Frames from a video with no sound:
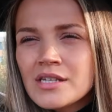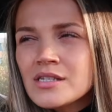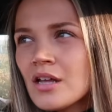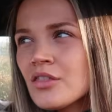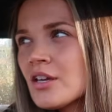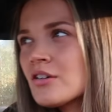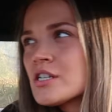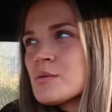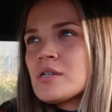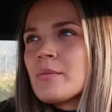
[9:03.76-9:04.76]
There's nothing
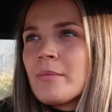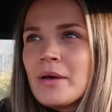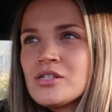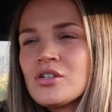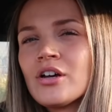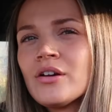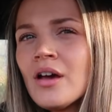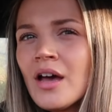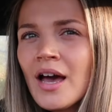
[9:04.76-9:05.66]
Christmasy about pesto.